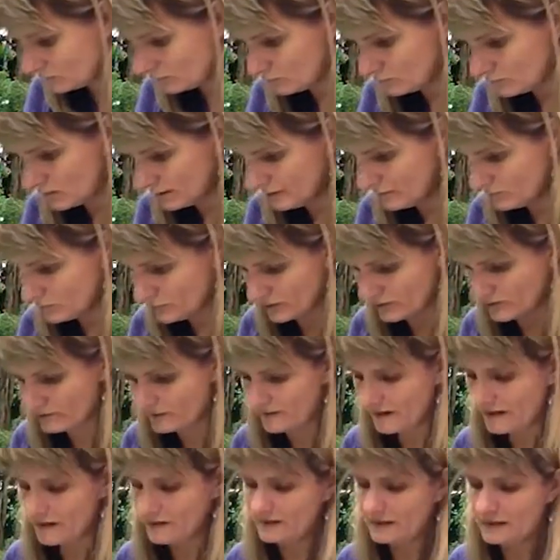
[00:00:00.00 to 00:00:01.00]
one more
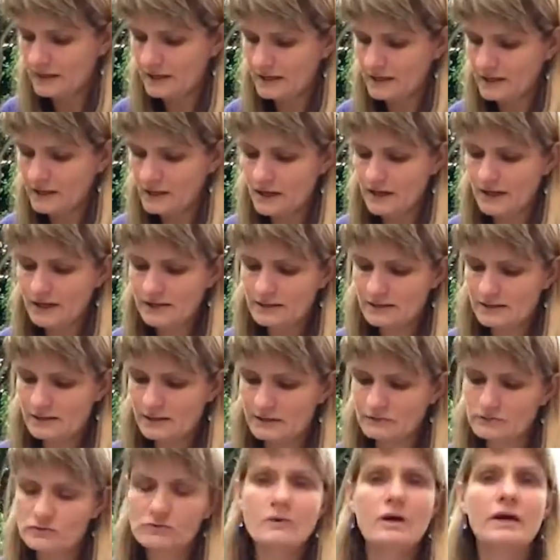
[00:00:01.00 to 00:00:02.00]
thing that I got, and
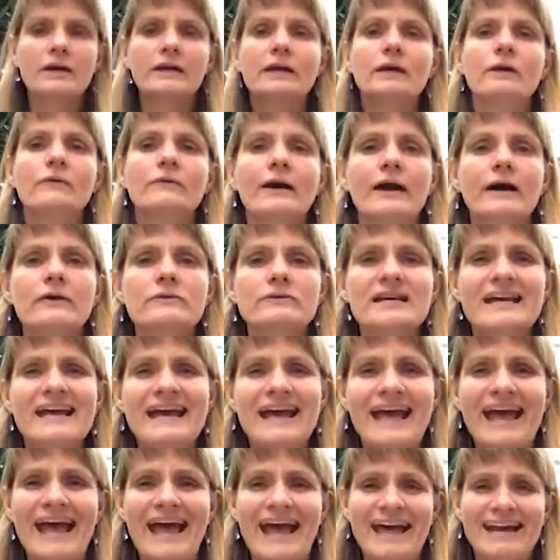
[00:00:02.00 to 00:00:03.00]
I was walking around
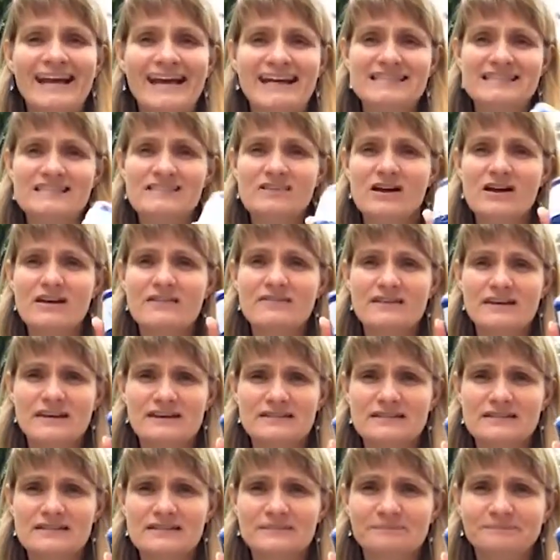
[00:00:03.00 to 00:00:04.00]
and I saw
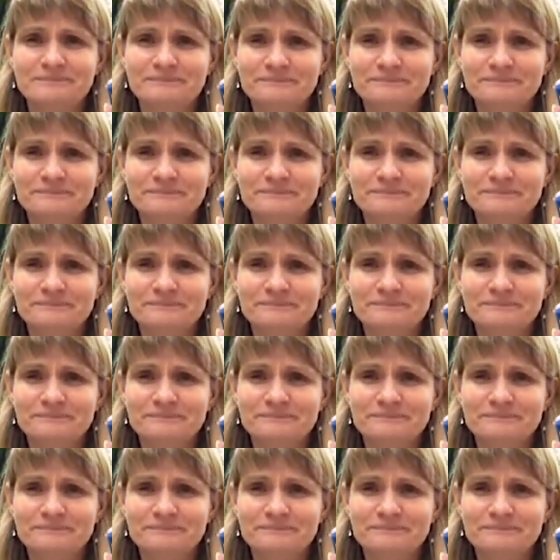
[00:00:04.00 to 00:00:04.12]
this.